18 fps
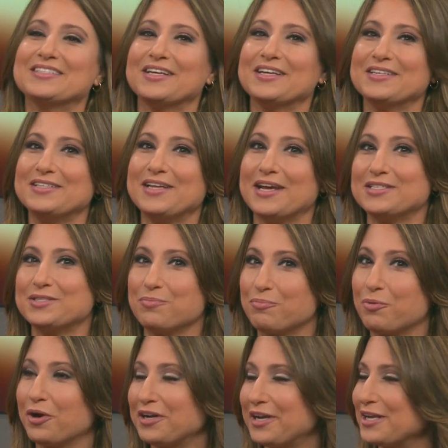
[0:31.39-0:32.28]
as, a, as a
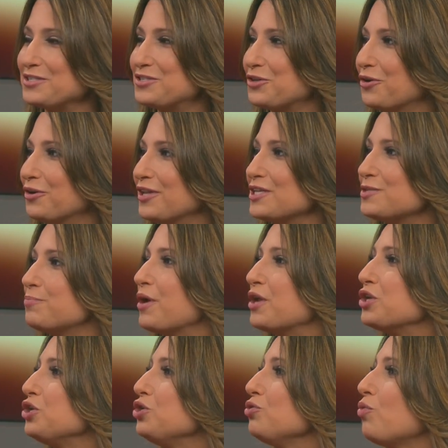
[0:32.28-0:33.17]
broadcast journalist,
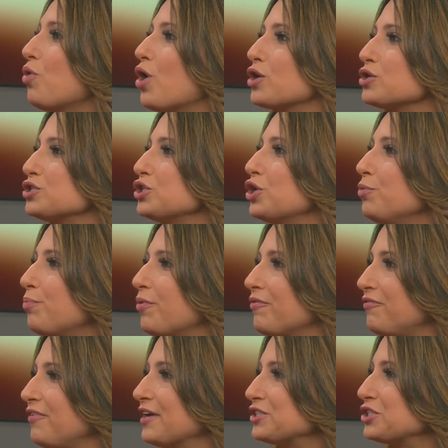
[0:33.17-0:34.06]
but you are so
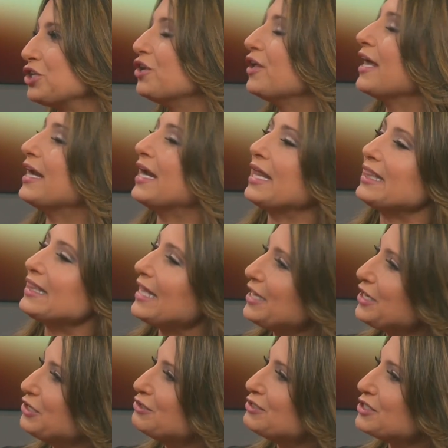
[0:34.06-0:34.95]
professional, and I
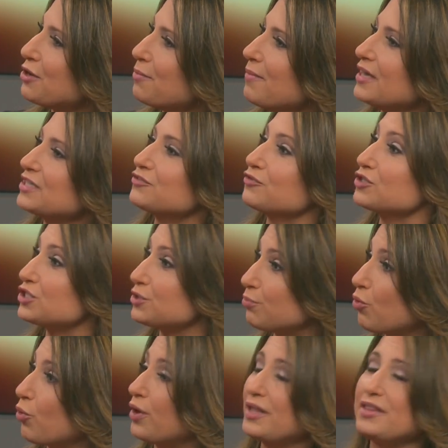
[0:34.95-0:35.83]
thank you so much for
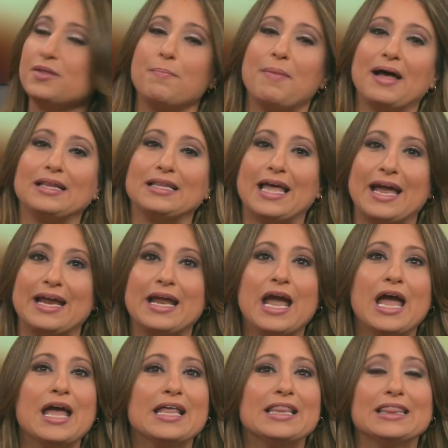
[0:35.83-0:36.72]
supporting the ballet.
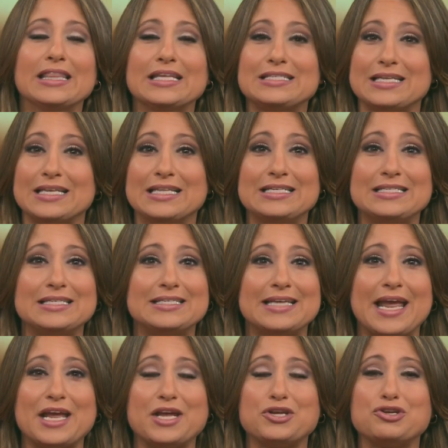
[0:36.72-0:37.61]
Listen, this is
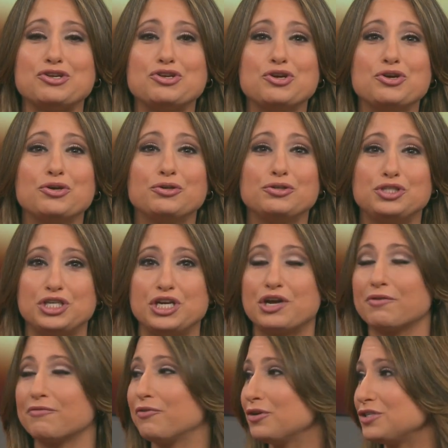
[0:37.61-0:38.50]
a huge
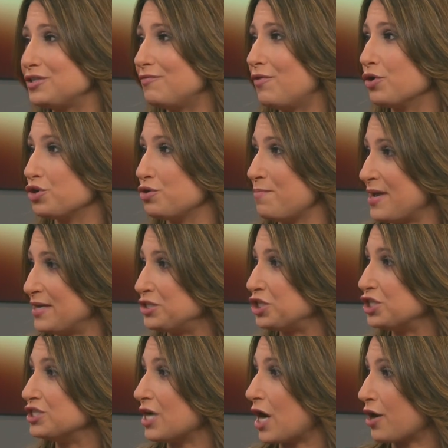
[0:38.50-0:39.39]
year. First of all, you
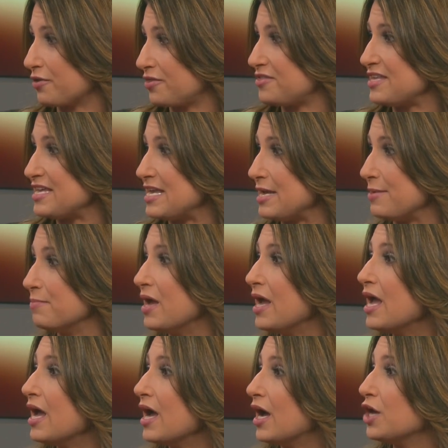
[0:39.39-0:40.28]
mentioned our theme, mm
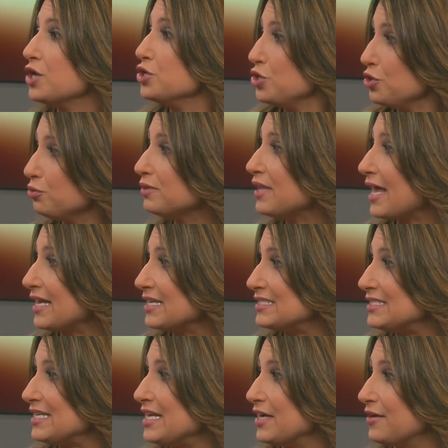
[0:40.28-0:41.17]
-hmm. A mm-hmm. New
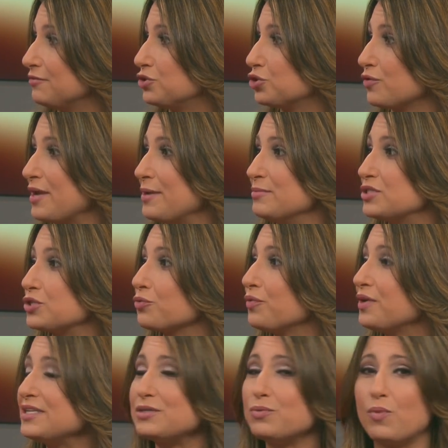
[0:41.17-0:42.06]
Legacy of Dreams. The
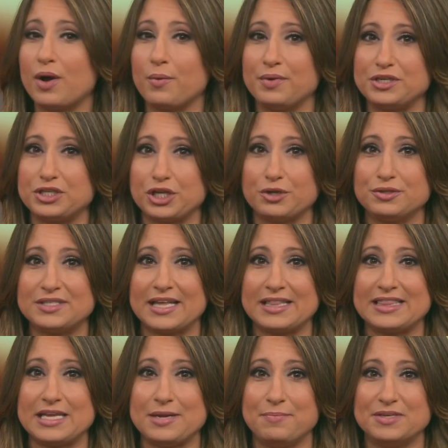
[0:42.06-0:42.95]
reason why we chose that
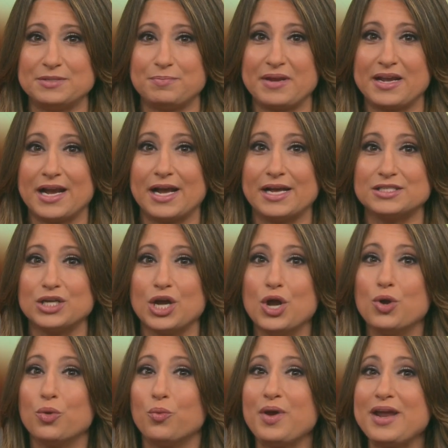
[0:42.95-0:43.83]
theme is because
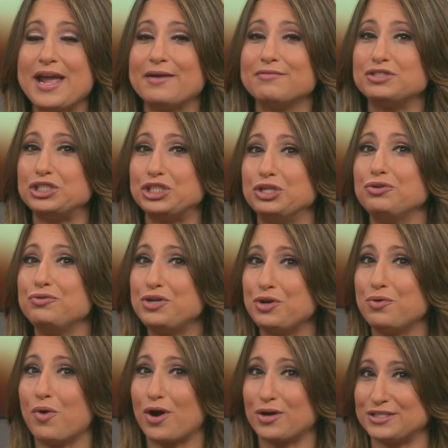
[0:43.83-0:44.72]
we have two
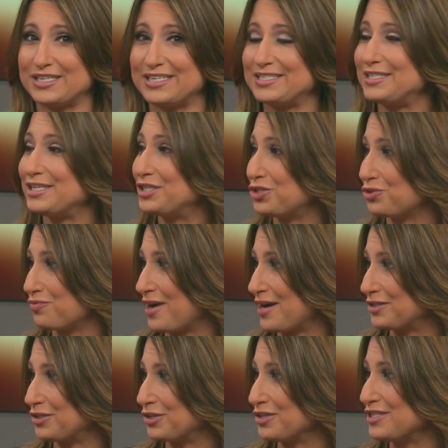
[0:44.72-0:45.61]
new artistic
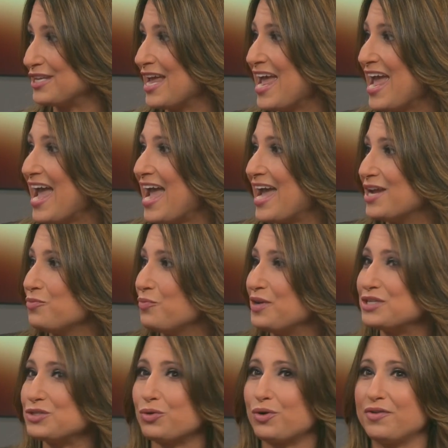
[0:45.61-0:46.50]
directors, and
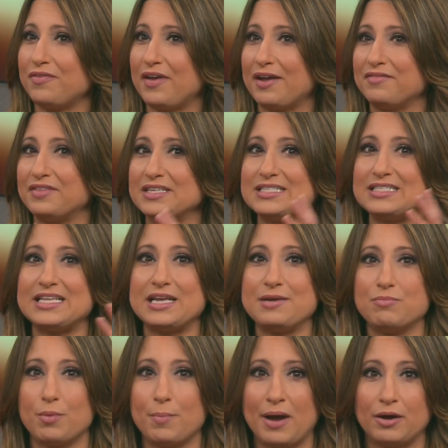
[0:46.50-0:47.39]
we sort of have this
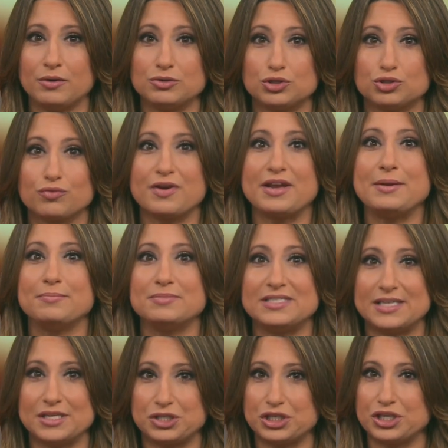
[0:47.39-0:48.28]
theme about dreams
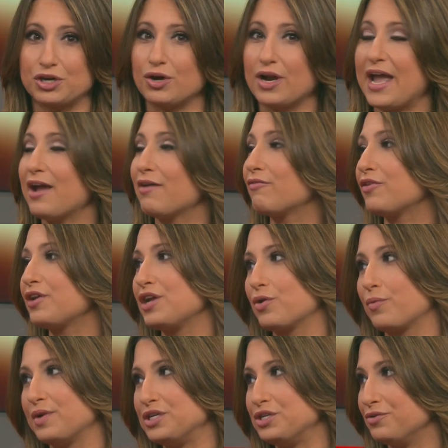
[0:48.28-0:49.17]
this year. Every
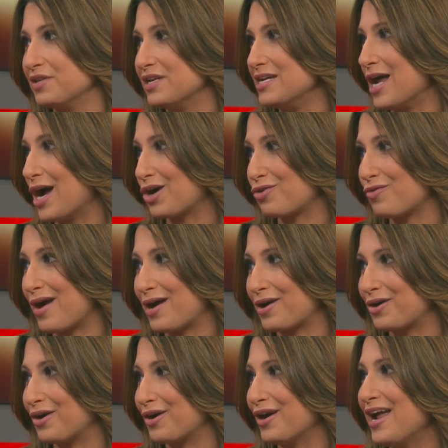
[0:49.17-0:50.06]
year we do the
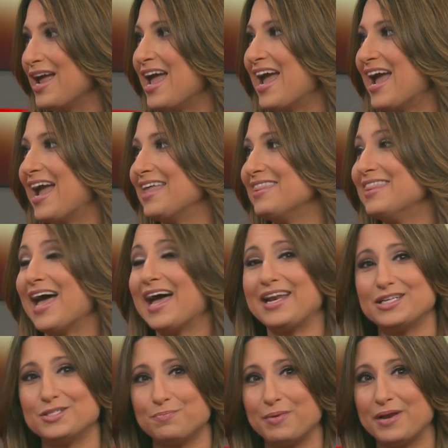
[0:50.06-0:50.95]
Nutcracker, and that
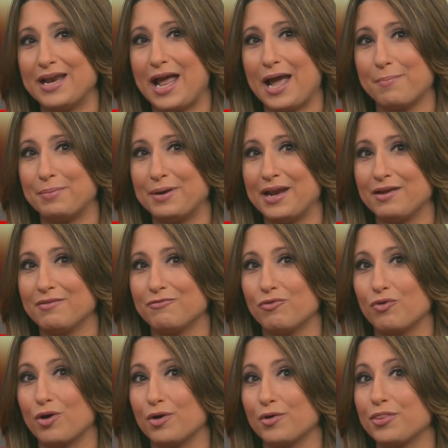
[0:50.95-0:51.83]
has been happening
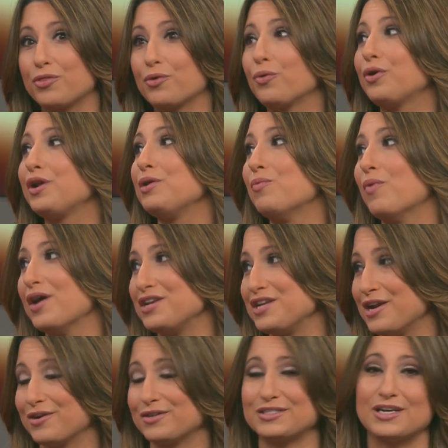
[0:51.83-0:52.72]
for 31
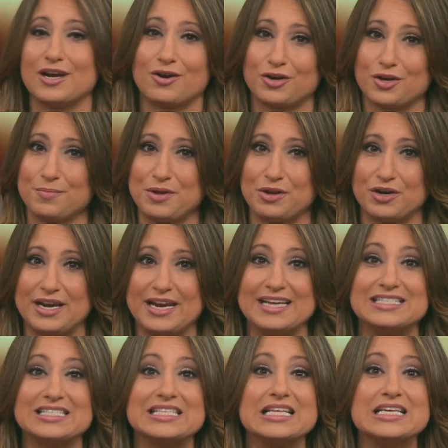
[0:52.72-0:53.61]
years in our community.
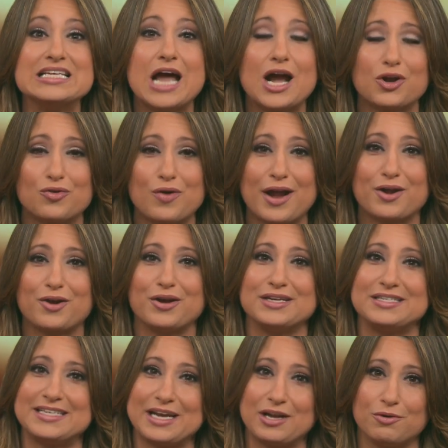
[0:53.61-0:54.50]
It's the Nutcracker,
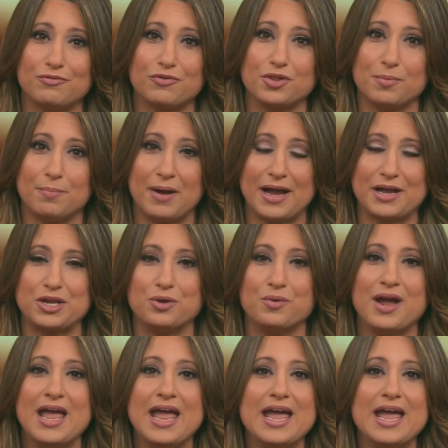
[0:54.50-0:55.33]
A Tale from the Bayou.